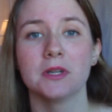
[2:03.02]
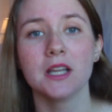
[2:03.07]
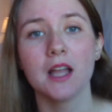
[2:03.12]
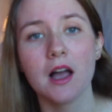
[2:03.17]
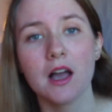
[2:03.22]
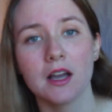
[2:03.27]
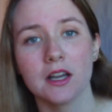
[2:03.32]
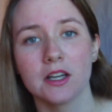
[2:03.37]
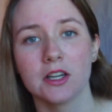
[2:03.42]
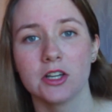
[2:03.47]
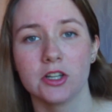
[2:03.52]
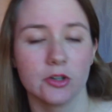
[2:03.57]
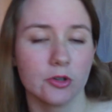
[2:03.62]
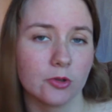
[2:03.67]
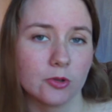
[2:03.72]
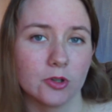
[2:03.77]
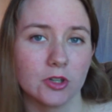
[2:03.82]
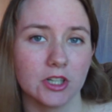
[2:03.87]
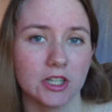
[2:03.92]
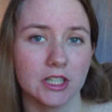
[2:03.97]
pluck
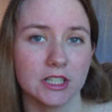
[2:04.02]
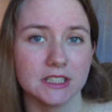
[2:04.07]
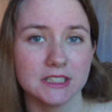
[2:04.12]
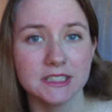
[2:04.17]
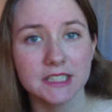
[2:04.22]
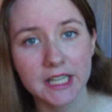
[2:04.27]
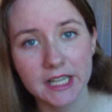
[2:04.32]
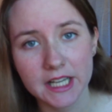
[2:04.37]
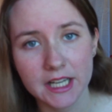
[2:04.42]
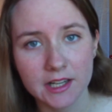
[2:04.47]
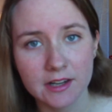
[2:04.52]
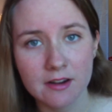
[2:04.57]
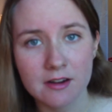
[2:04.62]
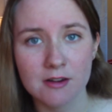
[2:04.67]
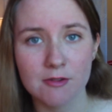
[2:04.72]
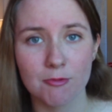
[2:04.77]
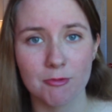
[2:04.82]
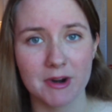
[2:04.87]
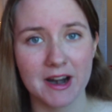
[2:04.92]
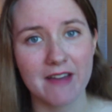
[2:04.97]
or dig
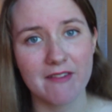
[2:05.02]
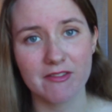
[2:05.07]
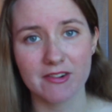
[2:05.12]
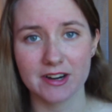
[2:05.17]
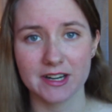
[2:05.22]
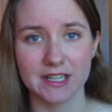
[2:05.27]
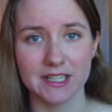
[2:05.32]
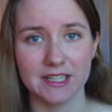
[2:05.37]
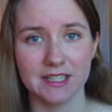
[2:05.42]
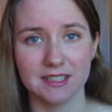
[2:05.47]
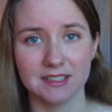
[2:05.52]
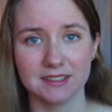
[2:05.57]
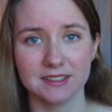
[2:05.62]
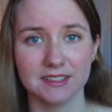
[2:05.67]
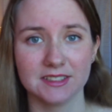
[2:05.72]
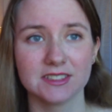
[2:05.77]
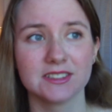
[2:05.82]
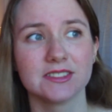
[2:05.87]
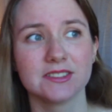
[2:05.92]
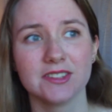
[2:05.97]
or whatever it is.
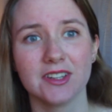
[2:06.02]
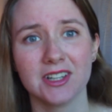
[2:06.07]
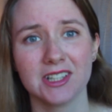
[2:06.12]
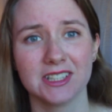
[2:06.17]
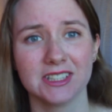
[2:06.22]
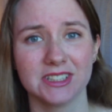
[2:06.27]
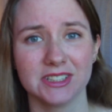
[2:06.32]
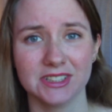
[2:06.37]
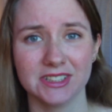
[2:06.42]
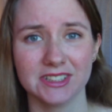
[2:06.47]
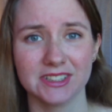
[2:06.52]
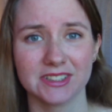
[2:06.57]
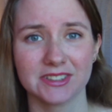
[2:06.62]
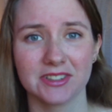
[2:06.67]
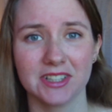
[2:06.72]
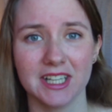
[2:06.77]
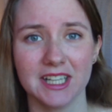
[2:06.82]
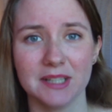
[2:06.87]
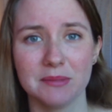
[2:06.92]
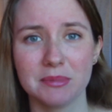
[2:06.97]
It's hard to
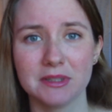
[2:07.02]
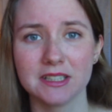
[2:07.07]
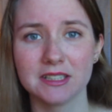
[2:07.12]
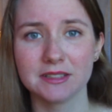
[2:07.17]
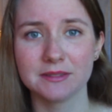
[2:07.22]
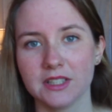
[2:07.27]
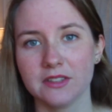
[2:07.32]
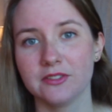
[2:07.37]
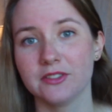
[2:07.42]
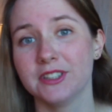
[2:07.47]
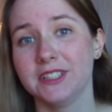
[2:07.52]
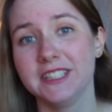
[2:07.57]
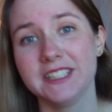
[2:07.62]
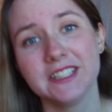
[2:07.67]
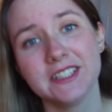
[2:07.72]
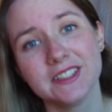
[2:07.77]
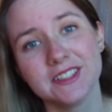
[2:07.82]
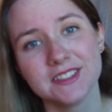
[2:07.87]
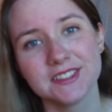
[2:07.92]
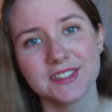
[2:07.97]
describe. For
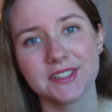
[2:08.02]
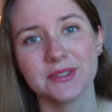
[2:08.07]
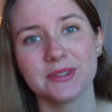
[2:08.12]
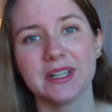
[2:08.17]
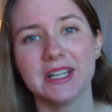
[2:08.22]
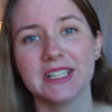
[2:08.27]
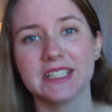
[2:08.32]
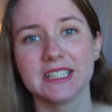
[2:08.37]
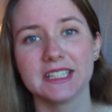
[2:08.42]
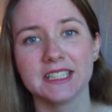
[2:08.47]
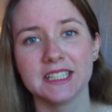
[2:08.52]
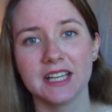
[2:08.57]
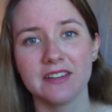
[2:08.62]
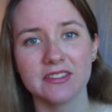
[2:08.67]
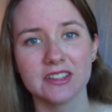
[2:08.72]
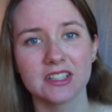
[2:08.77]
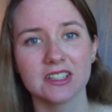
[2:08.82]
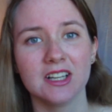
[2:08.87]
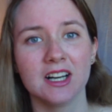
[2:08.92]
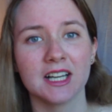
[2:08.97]
years, at around
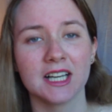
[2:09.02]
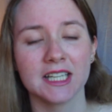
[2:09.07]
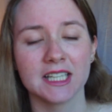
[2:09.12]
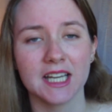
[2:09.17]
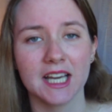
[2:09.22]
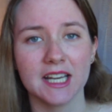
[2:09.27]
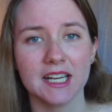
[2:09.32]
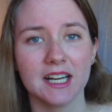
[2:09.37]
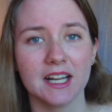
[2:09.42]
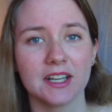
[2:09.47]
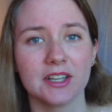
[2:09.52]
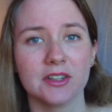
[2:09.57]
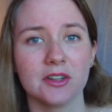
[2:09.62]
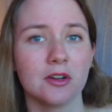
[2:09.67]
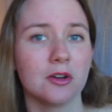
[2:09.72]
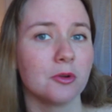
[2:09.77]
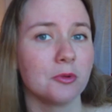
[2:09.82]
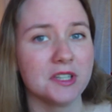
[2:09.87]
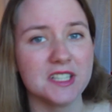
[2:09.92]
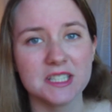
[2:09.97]
11 o'clock at night, I could
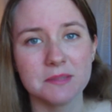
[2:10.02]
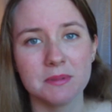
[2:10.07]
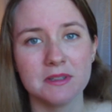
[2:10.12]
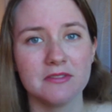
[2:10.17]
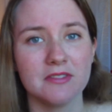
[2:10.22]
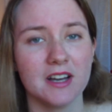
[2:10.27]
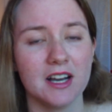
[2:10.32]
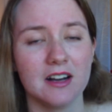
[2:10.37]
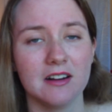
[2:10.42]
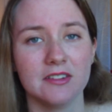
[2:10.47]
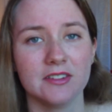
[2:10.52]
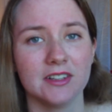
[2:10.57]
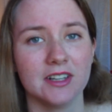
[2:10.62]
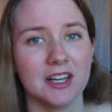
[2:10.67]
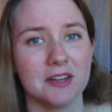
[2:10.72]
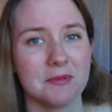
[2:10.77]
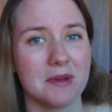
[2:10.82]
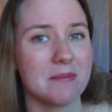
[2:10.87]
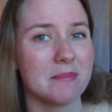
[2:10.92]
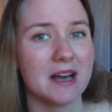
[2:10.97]
always be found
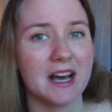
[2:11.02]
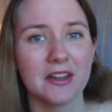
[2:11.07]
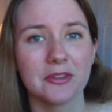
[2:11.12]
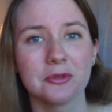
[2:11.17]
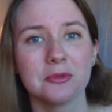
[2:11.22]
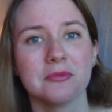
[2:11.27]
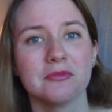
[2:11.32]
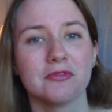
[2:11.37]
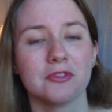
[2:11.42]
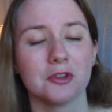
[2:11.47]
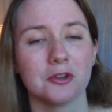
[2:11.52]
on my bathroom